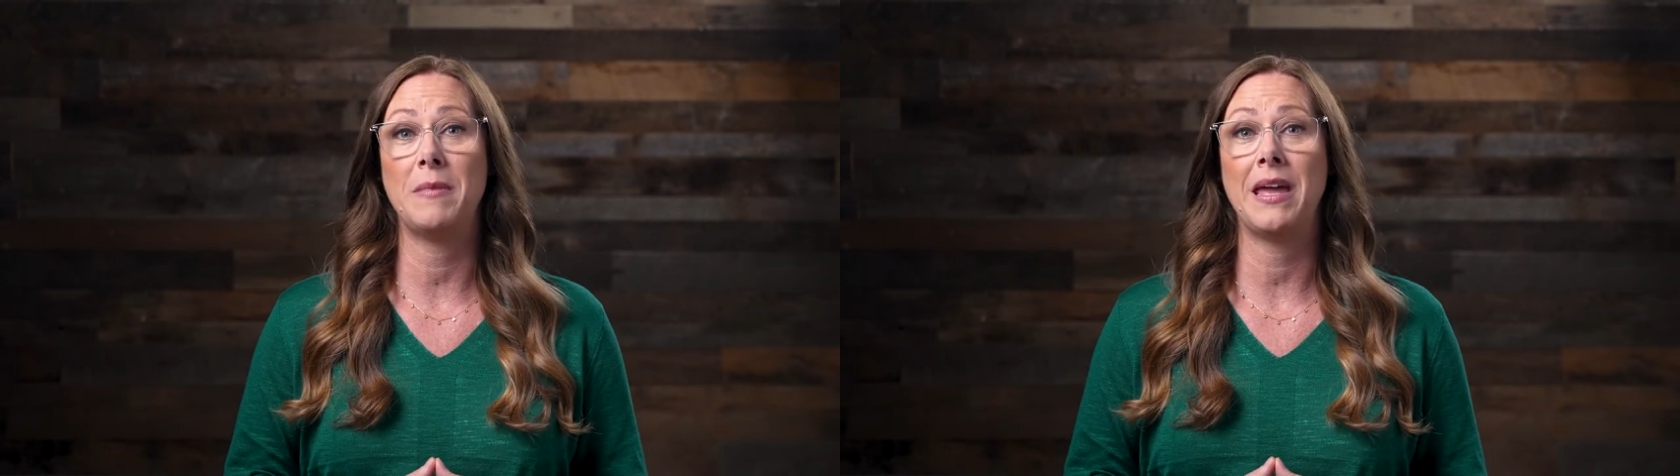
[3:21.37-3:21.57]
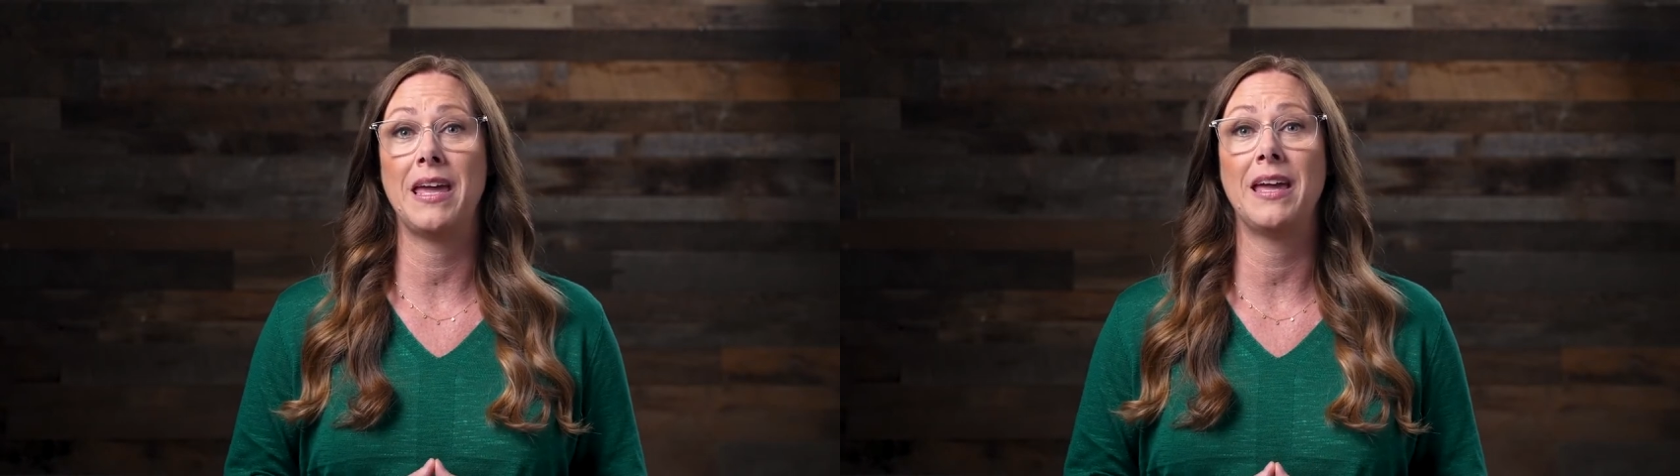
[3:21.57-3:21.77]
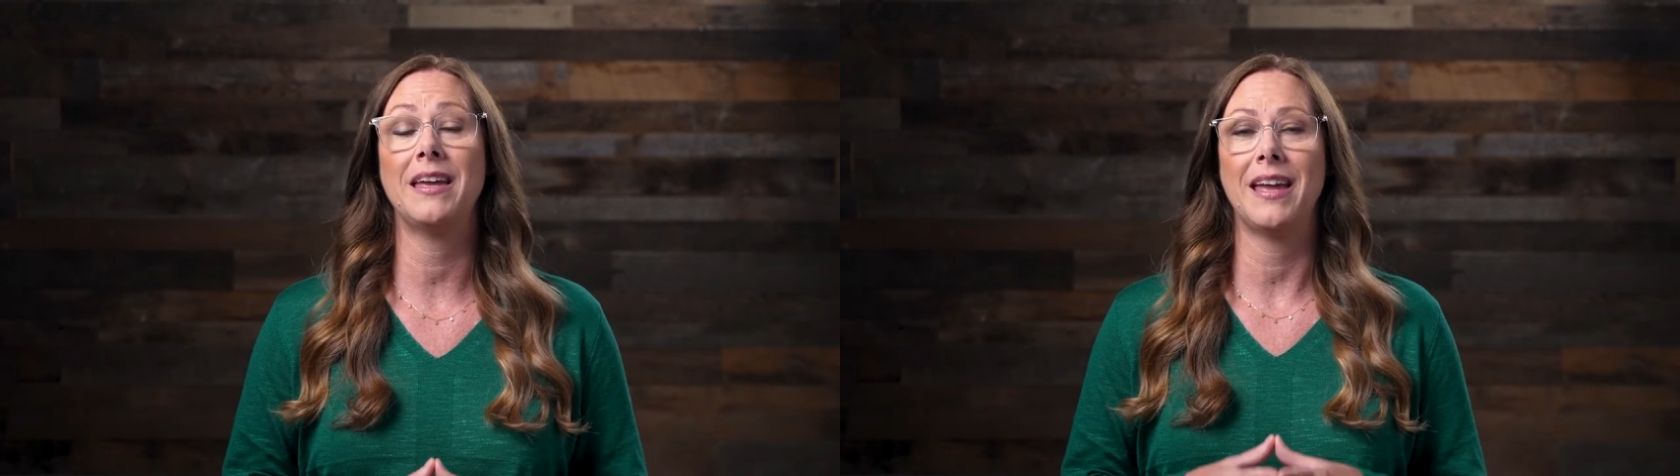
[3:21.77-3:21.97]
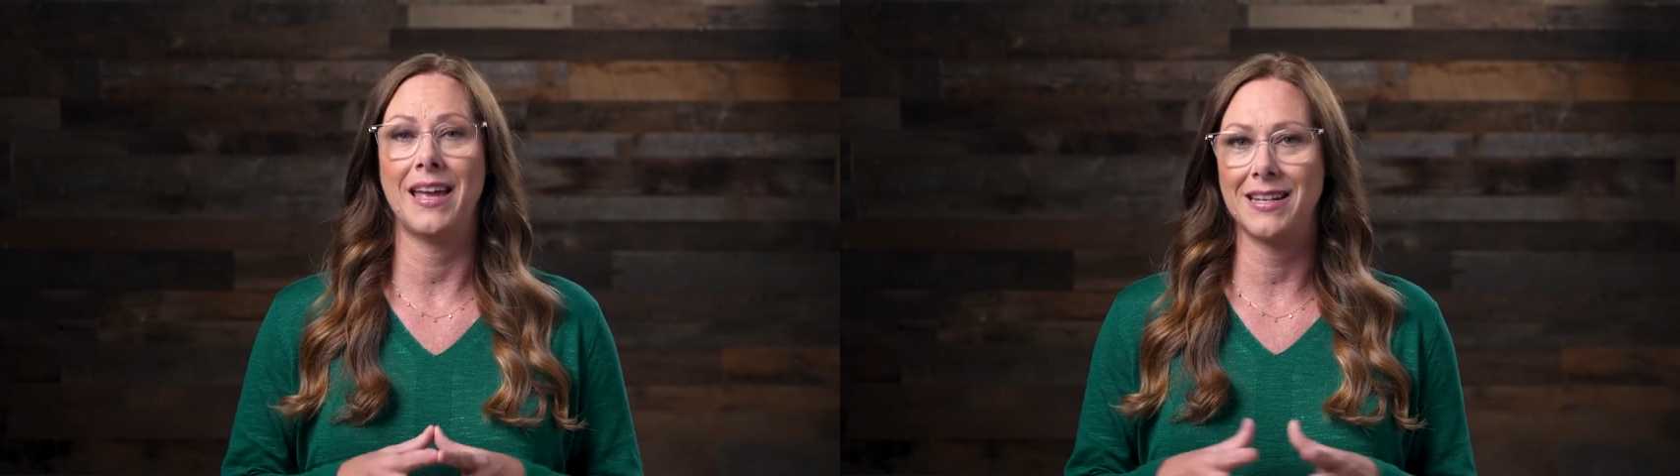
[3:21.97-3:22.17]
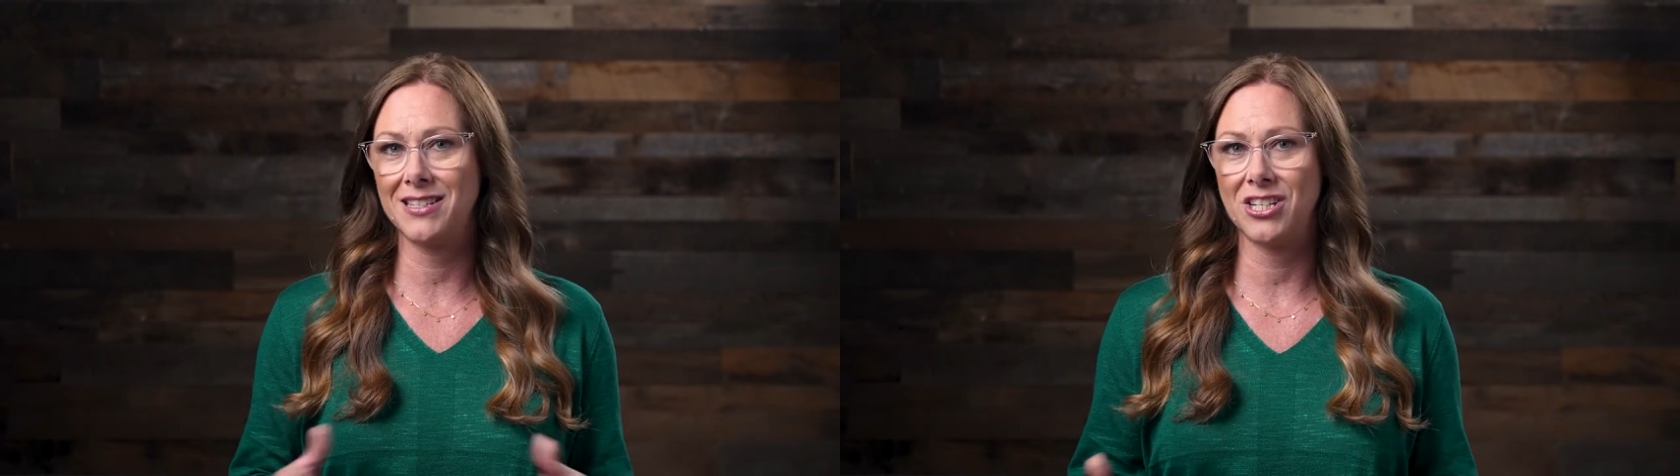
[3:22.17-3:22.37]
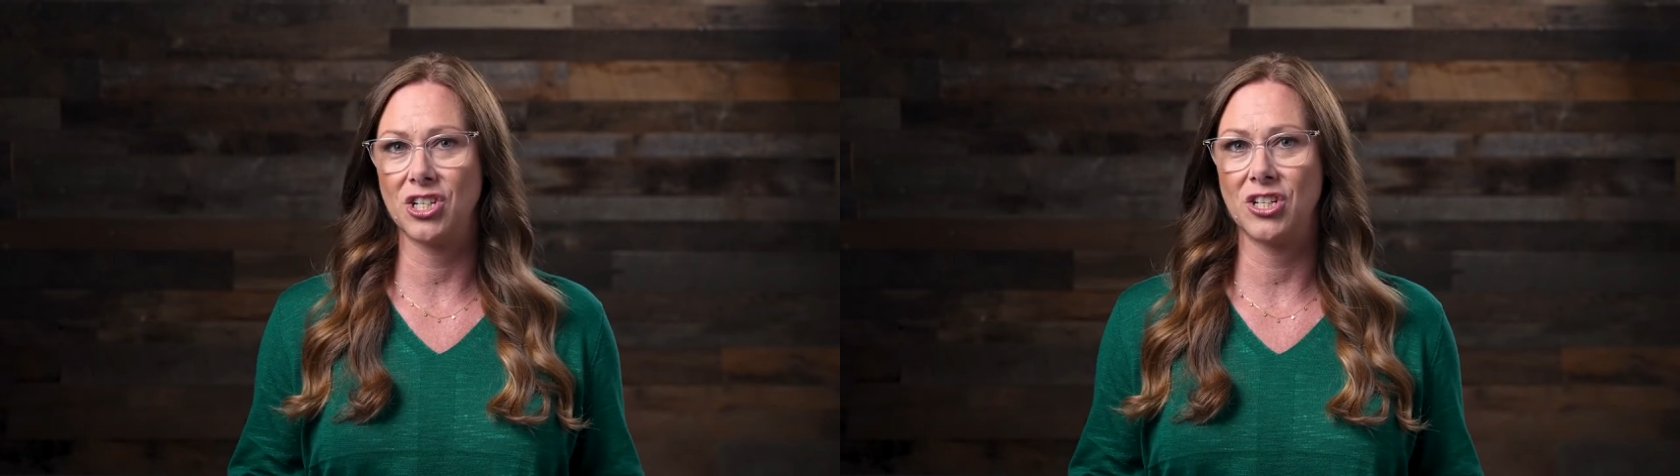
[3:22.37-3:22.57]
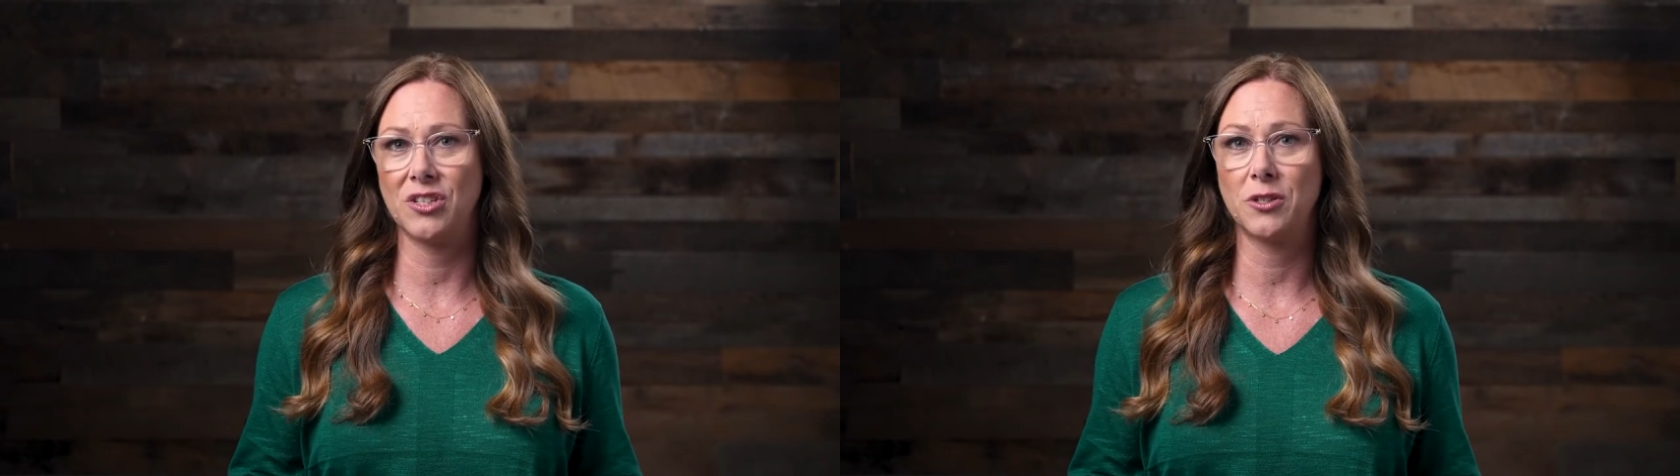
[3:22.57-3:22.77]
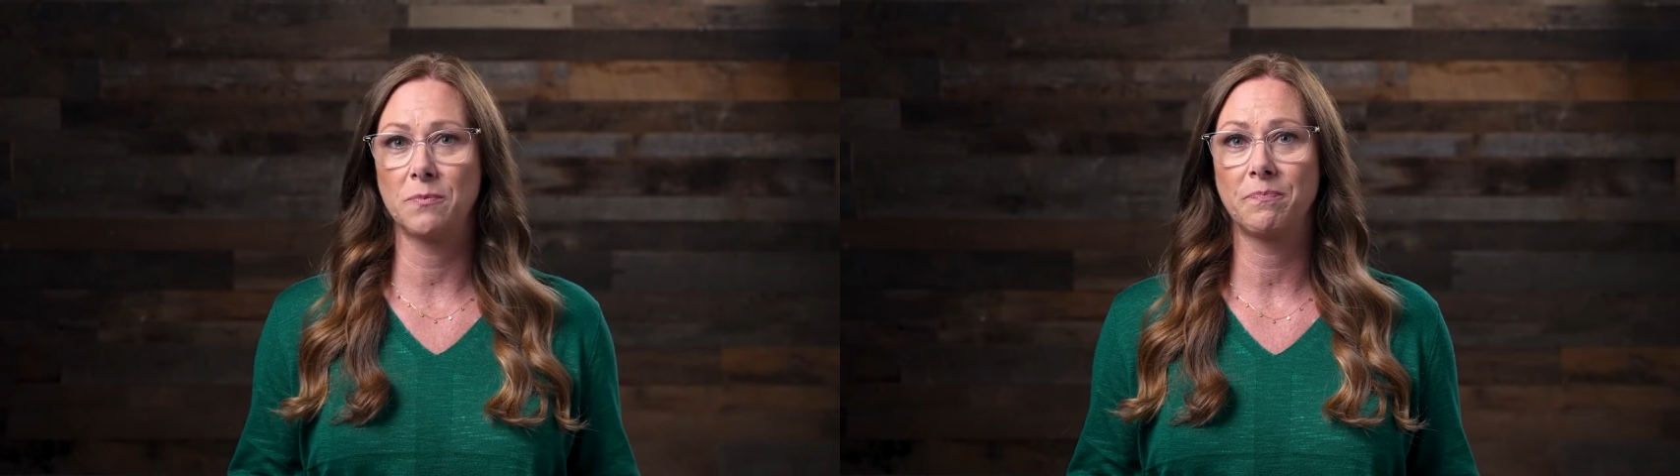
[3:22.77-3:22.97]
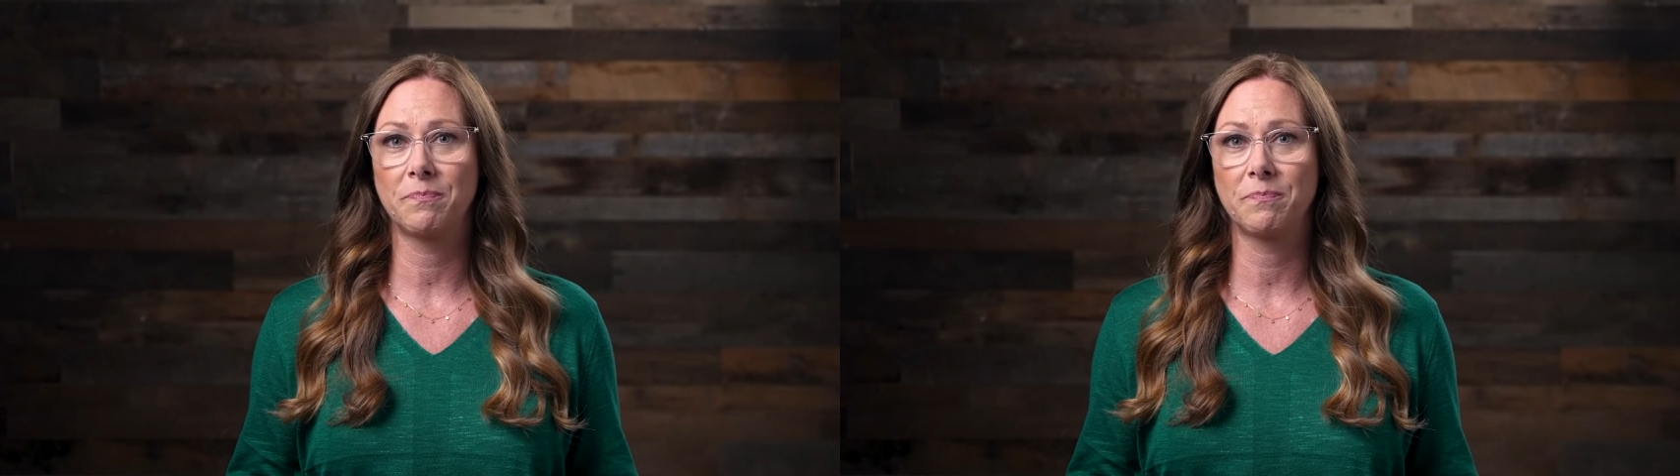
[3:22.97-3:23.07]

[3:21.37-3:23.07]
making and decisions.